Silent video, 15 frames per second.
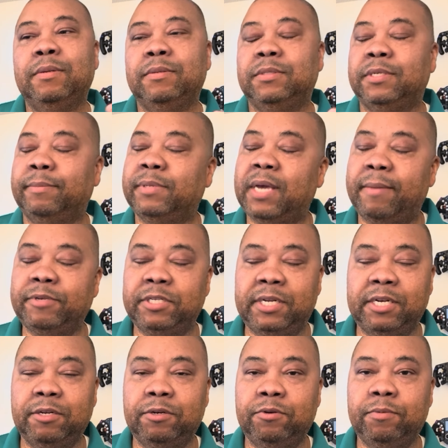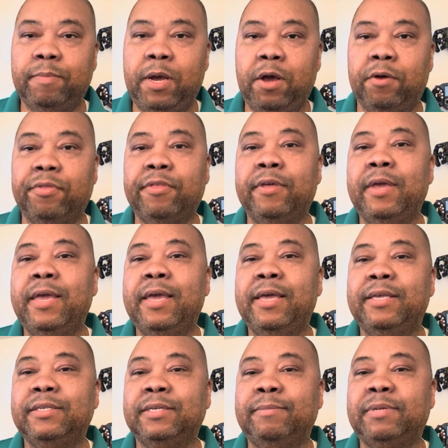Sometimes you need to do both.
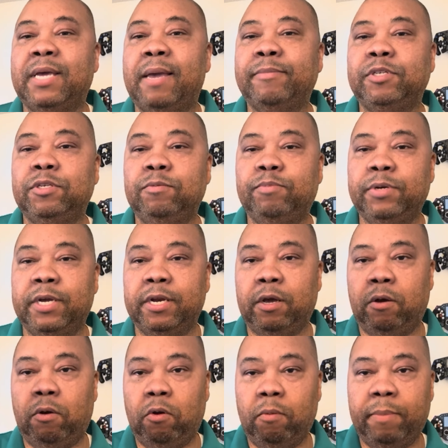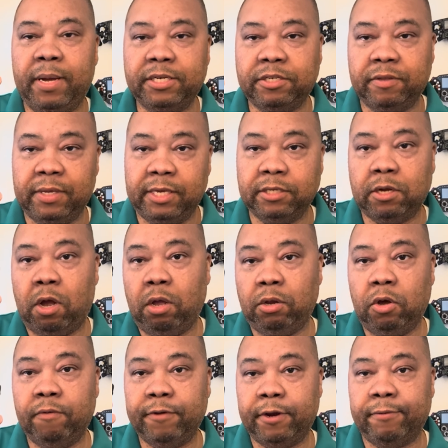Sometimes you put a whole bunch of these all
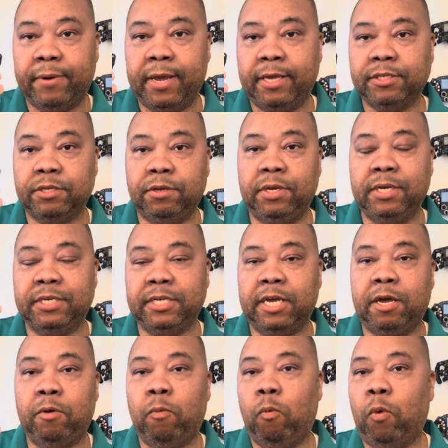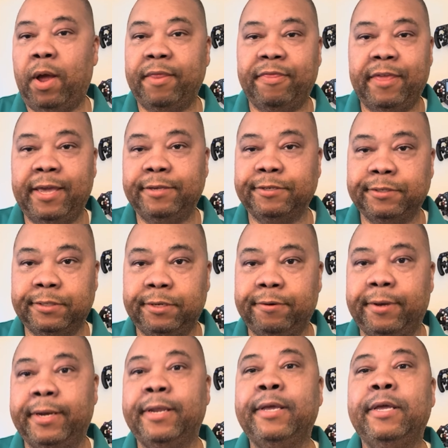over your rig so you can tell what things are
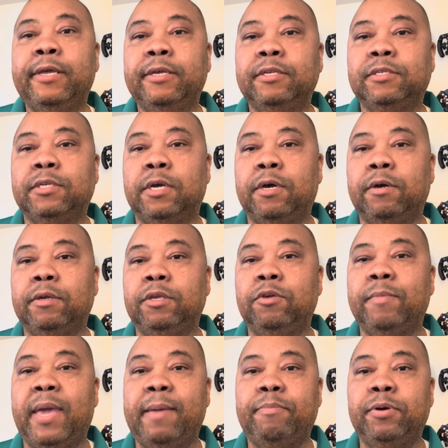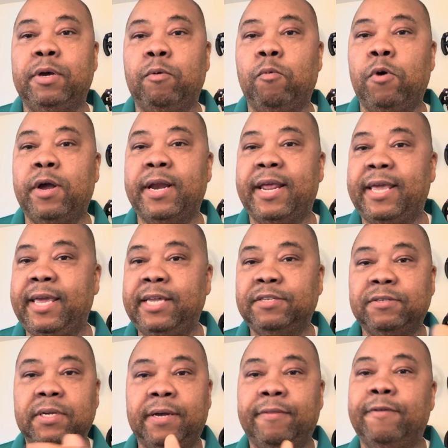doing. So you may put one at
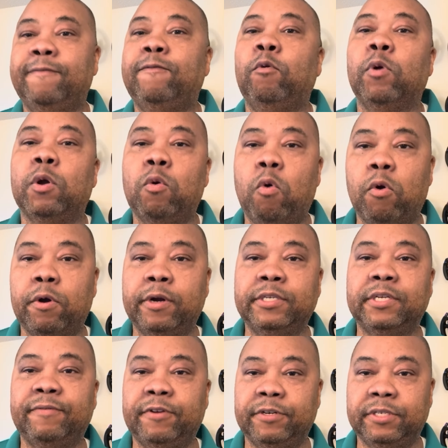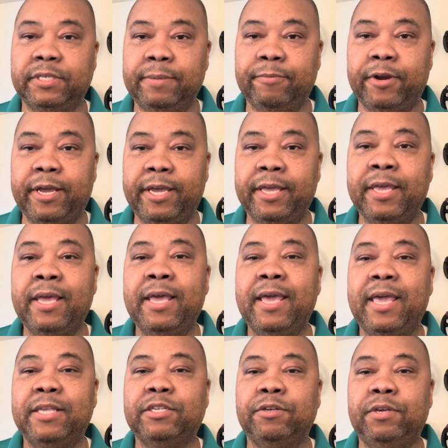each of the four corners of your sim rig
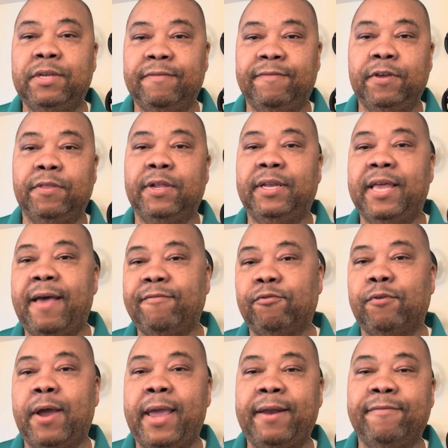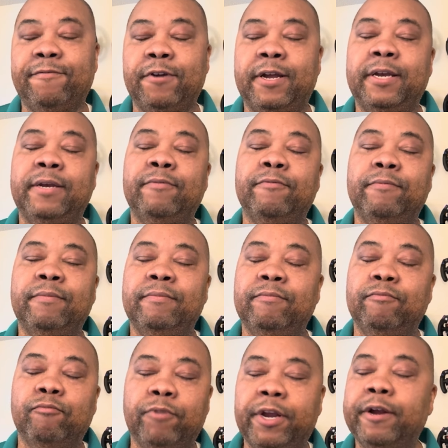so you can feel the left, right, front, and
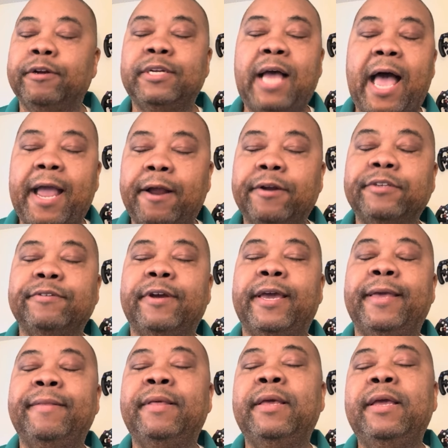rear tires, right?